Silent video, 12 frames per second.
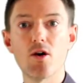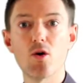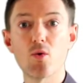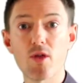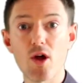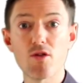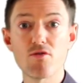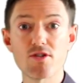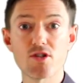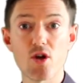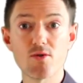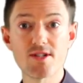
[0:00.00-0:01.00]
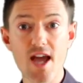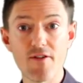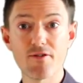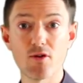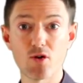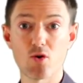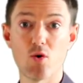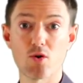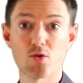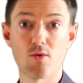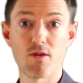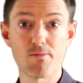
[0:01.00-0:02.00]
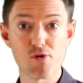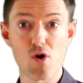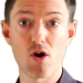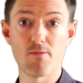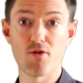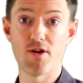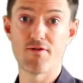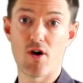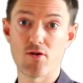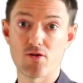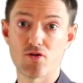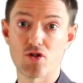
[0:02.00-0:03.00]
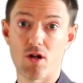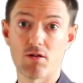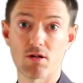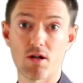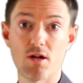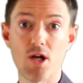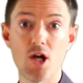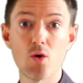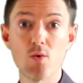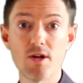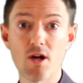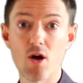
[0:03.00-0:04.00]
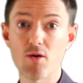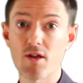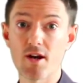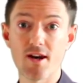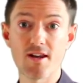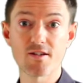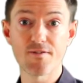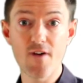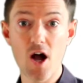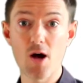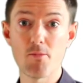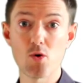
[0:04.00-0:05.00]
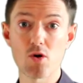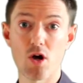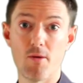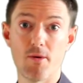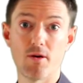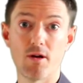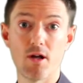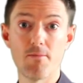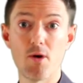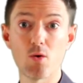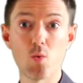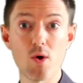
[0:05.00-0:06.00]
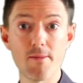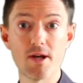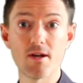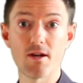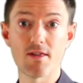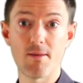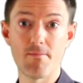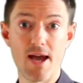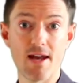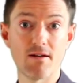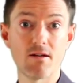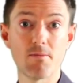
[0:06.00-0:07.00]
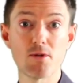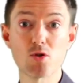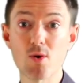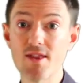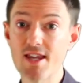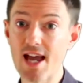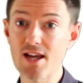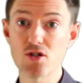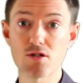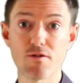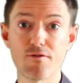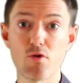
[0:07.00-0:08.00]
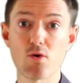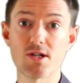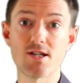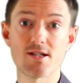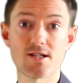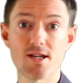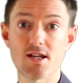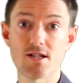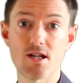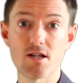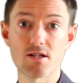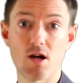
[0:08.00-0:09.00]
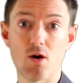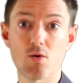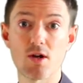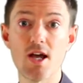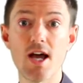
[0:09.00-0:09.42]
Although there is no definite cause with a primary frozen shoulder, we know that it is far more common among women than men between the ages of 40 to 60 years old,